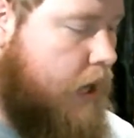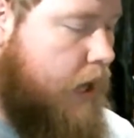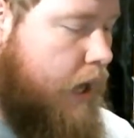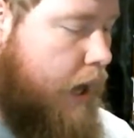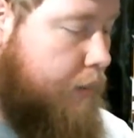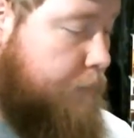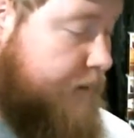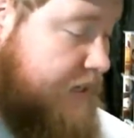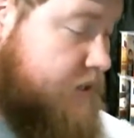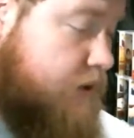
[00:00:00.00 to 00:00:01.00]
But
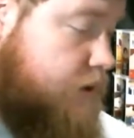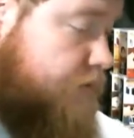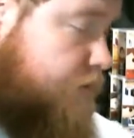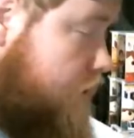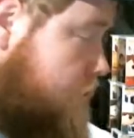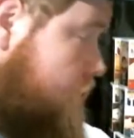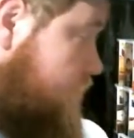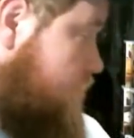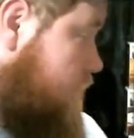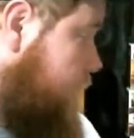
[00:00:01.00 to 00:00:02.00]
that's going to do it for this
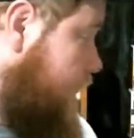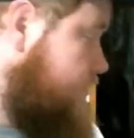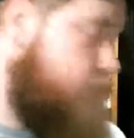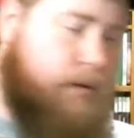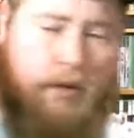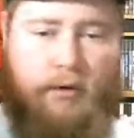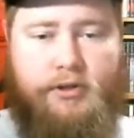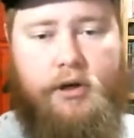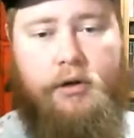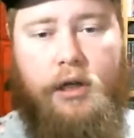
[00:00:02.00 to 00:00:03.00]
year's pickups for Portland
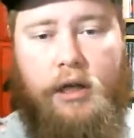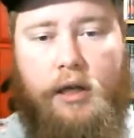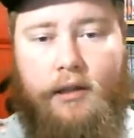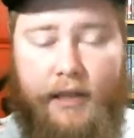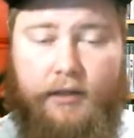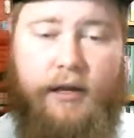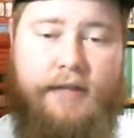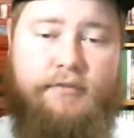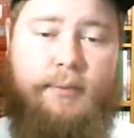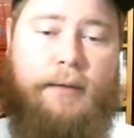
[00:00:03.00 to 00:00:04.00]
Retro. Thank you
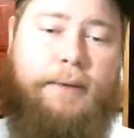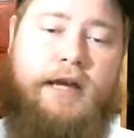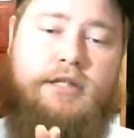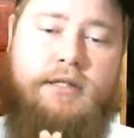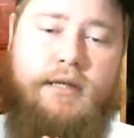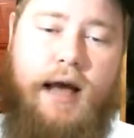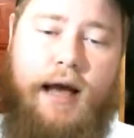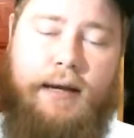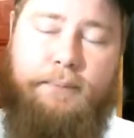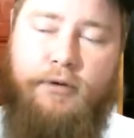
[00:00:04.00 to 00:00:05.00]
guys for being patient.
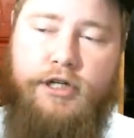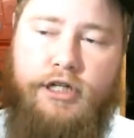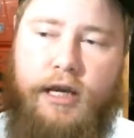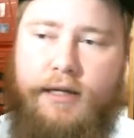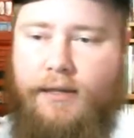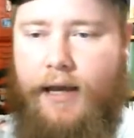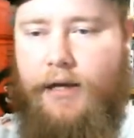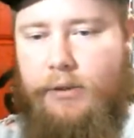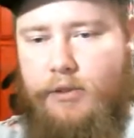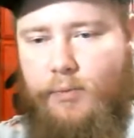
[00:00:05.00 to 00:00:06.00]
I appreciate it. I
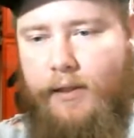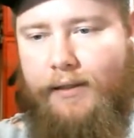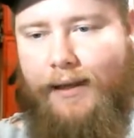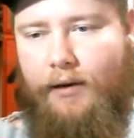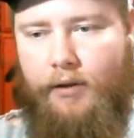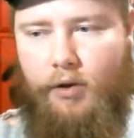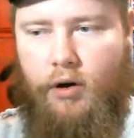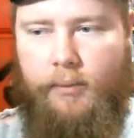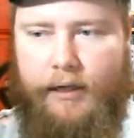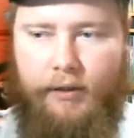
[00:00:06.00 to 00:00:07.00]
know it's been later than
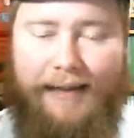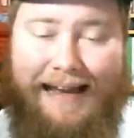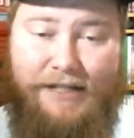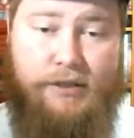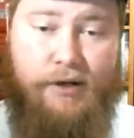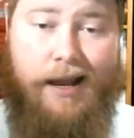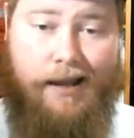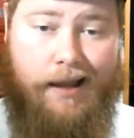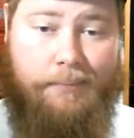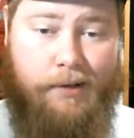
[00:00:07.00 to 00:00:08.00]
normal. I know last year
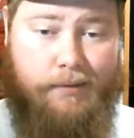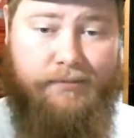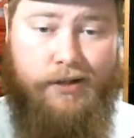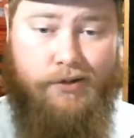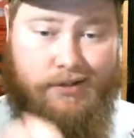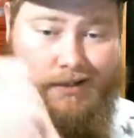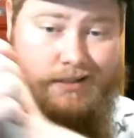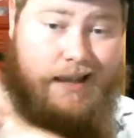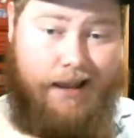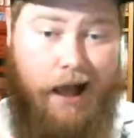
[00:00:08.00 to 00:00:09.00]
I put up the videos the
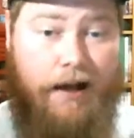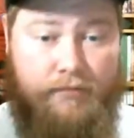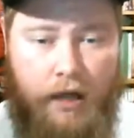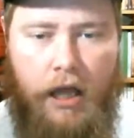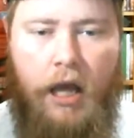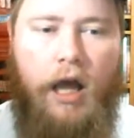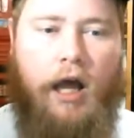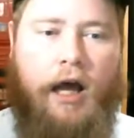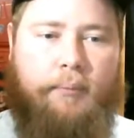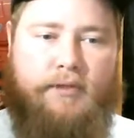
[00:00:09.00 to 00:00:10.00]
day of
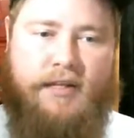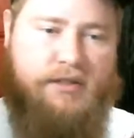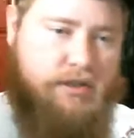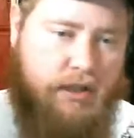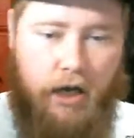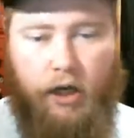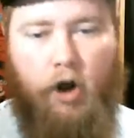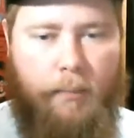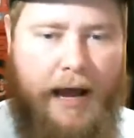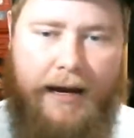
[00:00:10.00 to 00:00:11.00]
because I was just
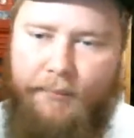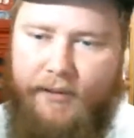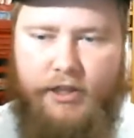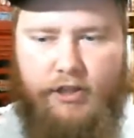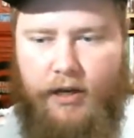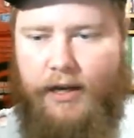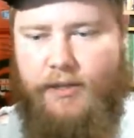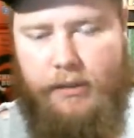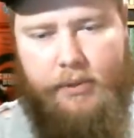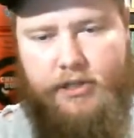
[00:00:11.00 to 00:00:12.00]
gung-ho about it. But this year I had
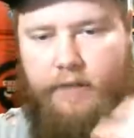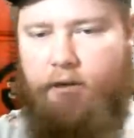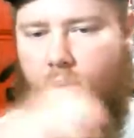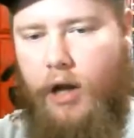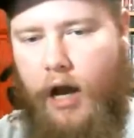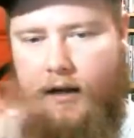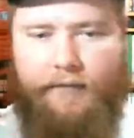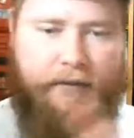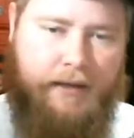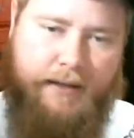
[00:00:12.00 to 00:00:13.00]
so much stuff going on,
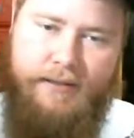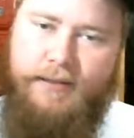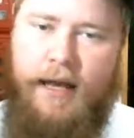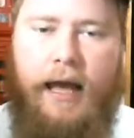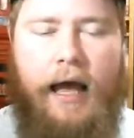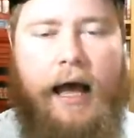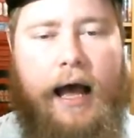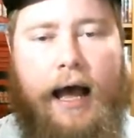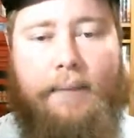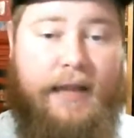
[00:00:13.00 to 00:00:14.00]
different things.
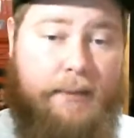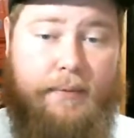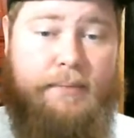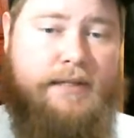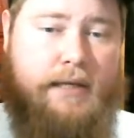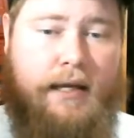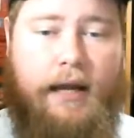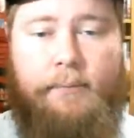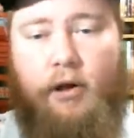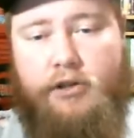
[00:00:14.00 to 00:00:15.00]
That I've been busy, and
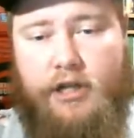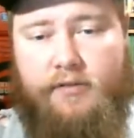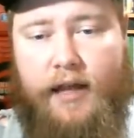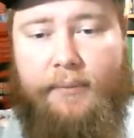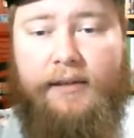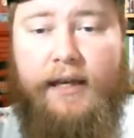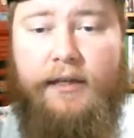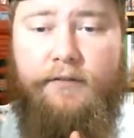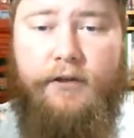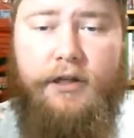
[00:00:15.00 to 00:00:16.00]
I apologize for that. But
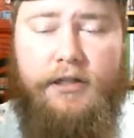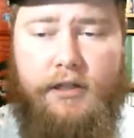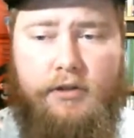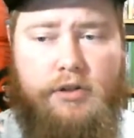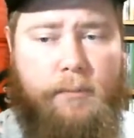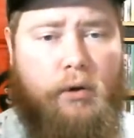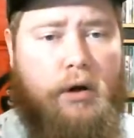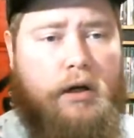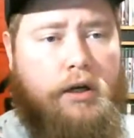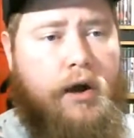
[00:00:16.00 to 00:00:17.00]
thank you for your continued
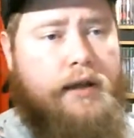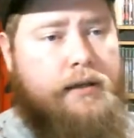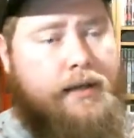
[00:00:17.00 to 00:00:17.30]
support. Go ahead and hit